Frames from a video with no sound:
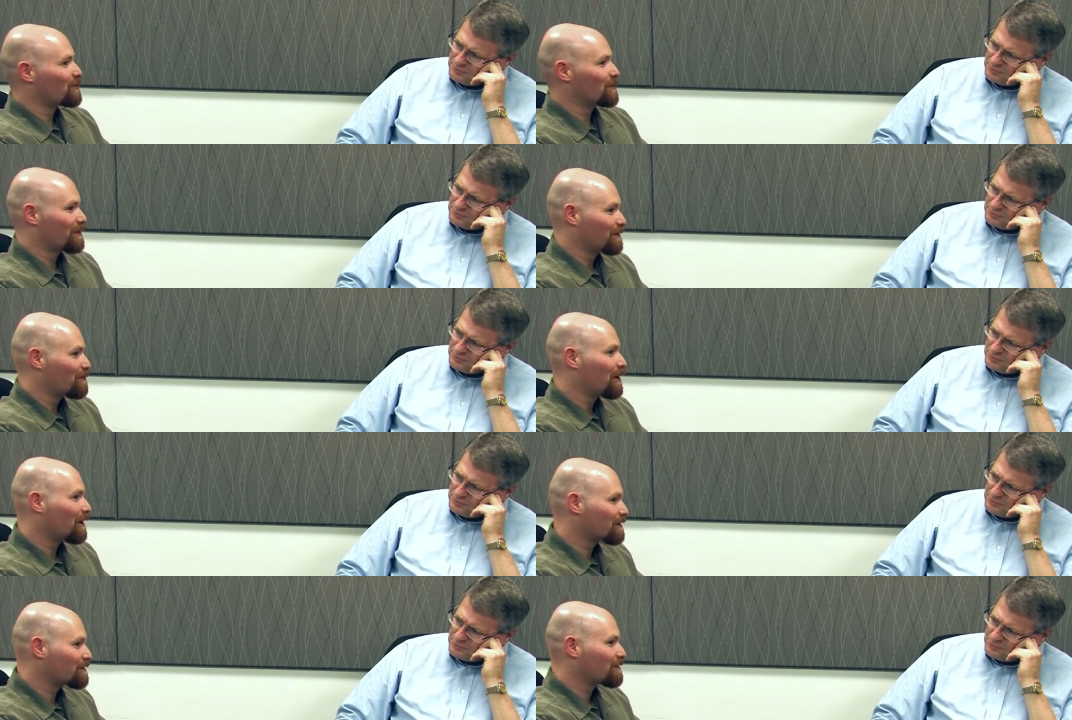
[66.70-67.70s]
Speaker 1: do it in the
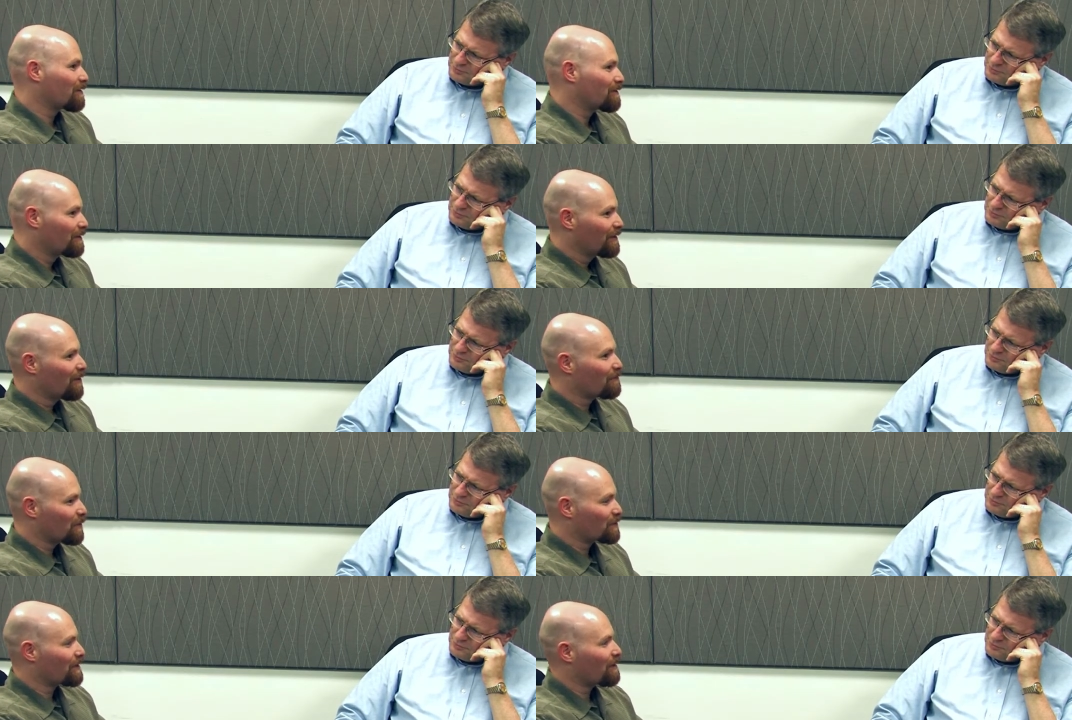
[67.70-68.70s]
box. Uh,
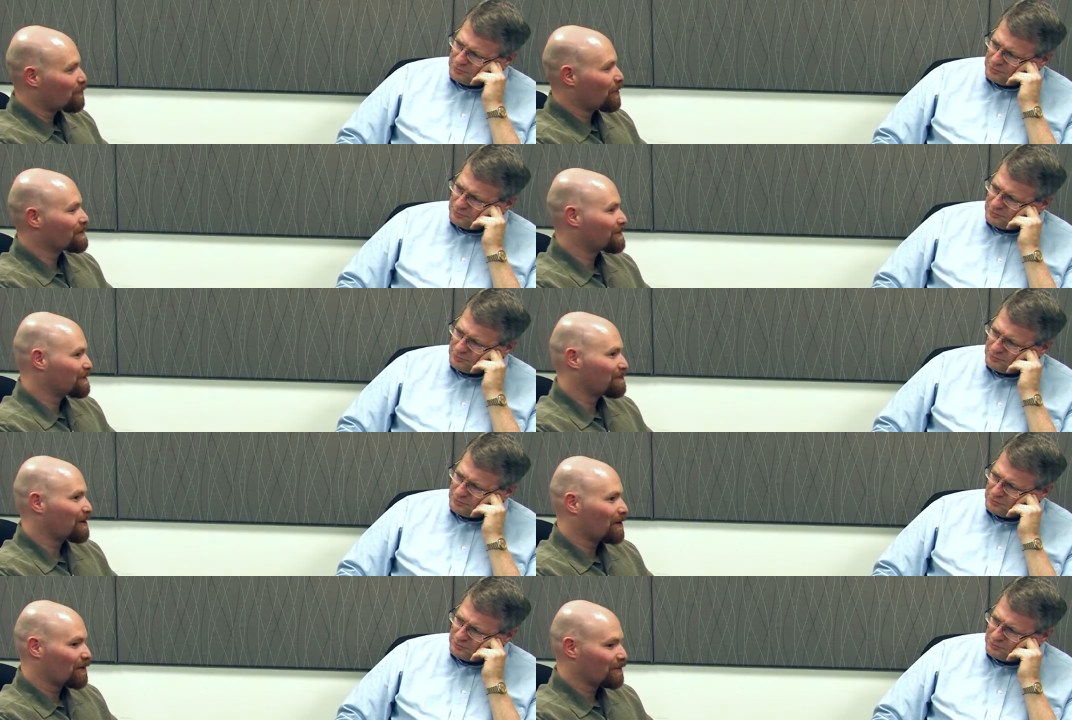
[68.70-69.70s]
most of that processing
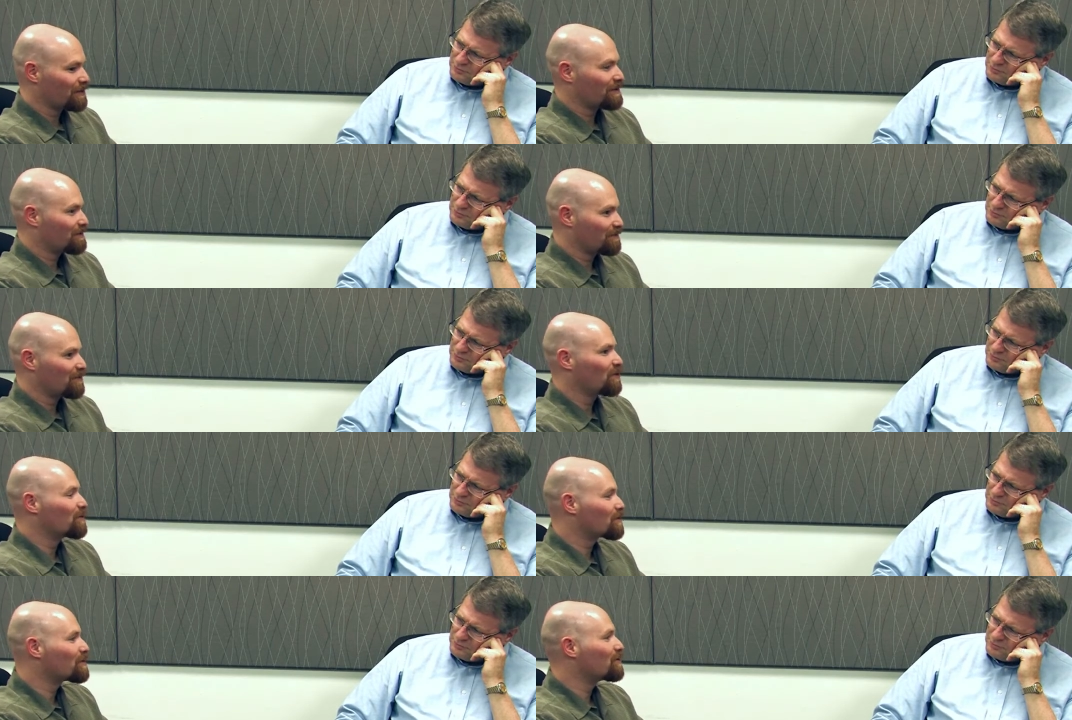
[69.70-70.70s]
power was
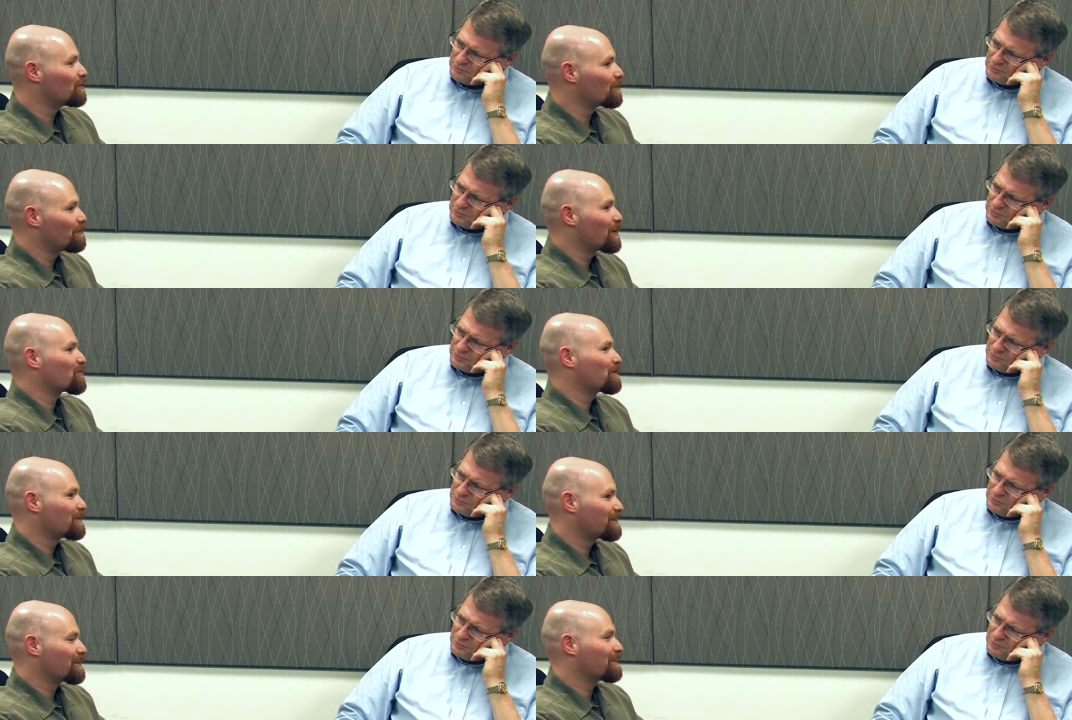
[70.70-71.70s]
used to do the
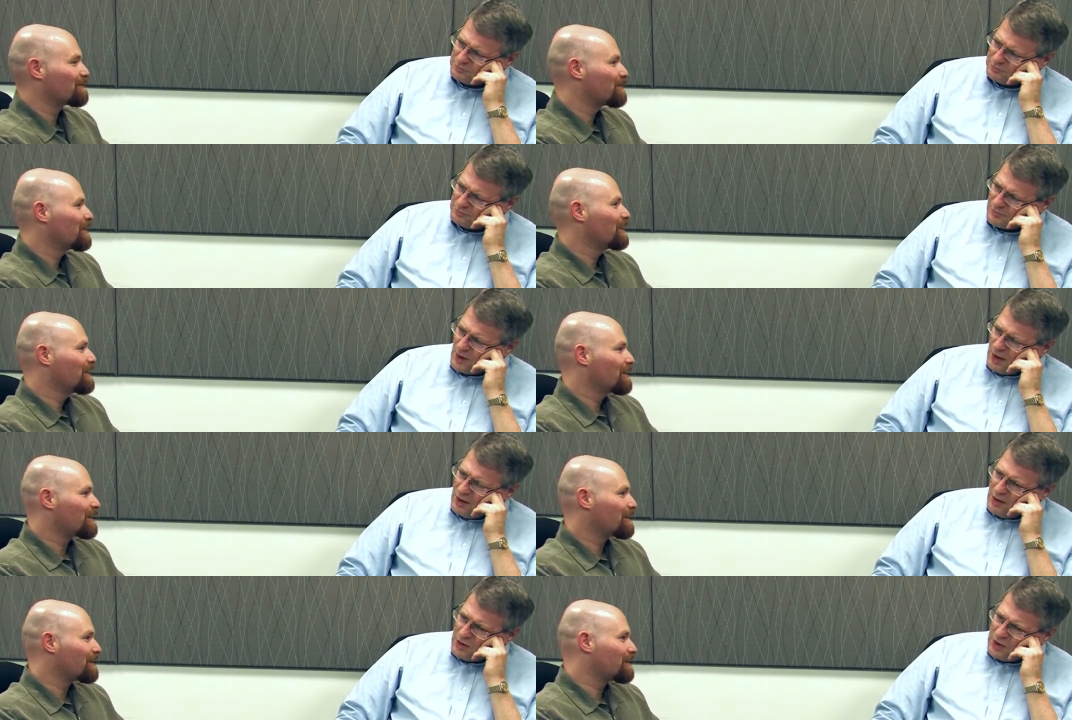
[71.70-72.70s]
measurements and.
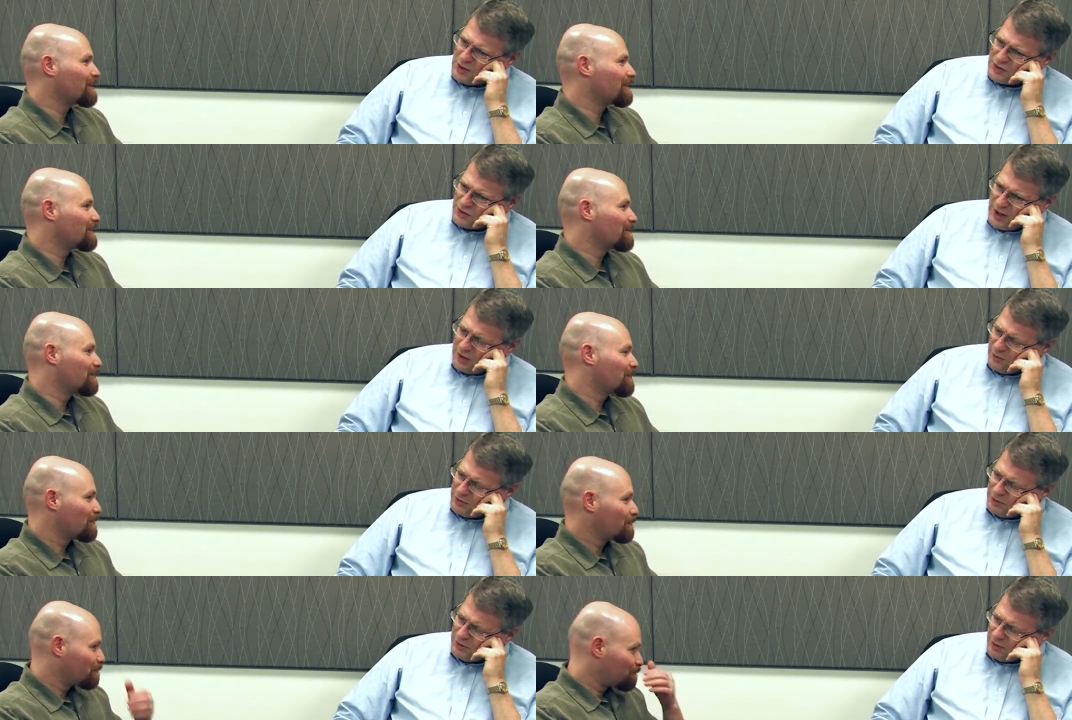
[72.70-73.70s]
Speaker 2: Okay, so did that help
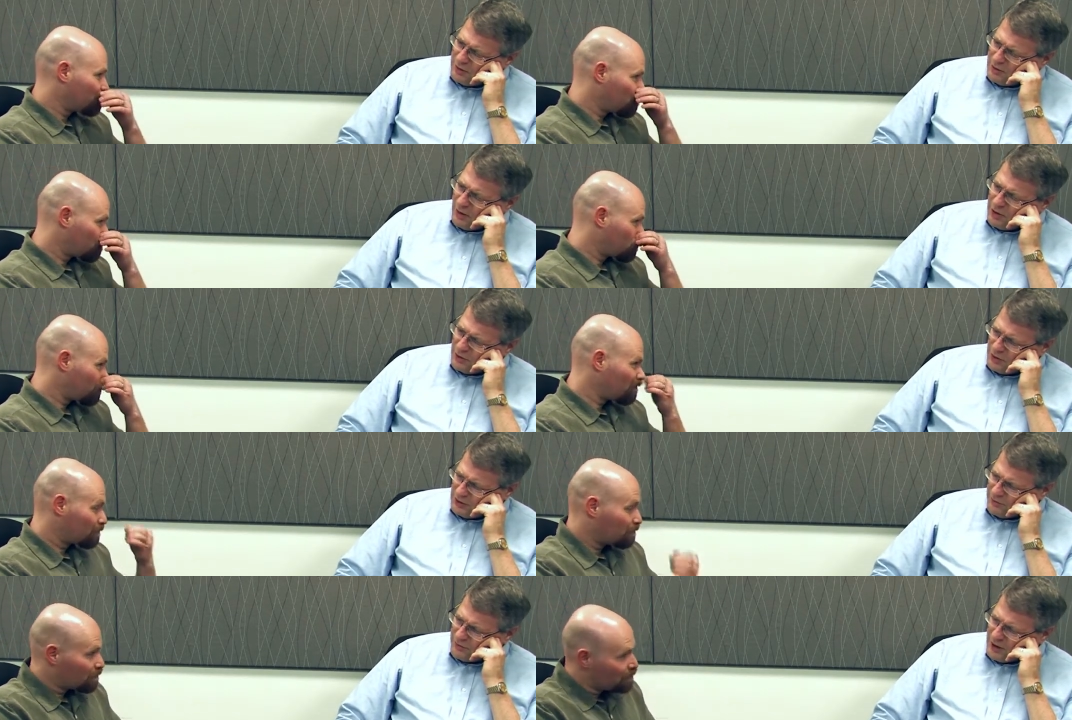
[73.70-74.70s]
you in your, I know you did
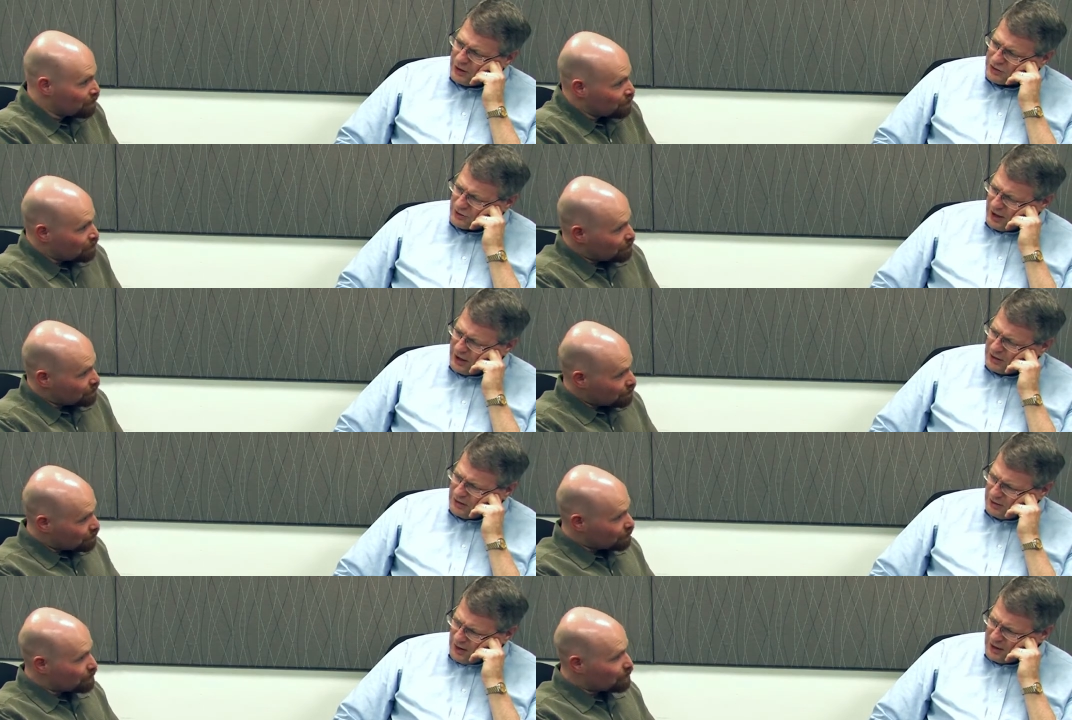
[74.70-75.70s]
the front end, so the A
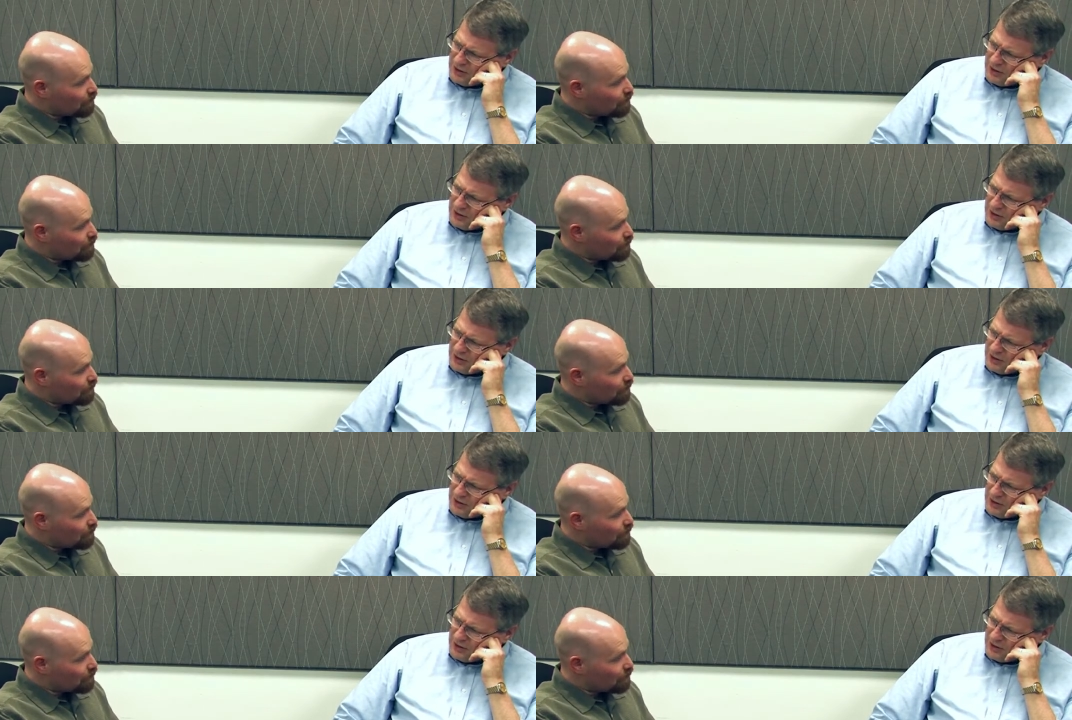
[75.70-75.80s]
to, A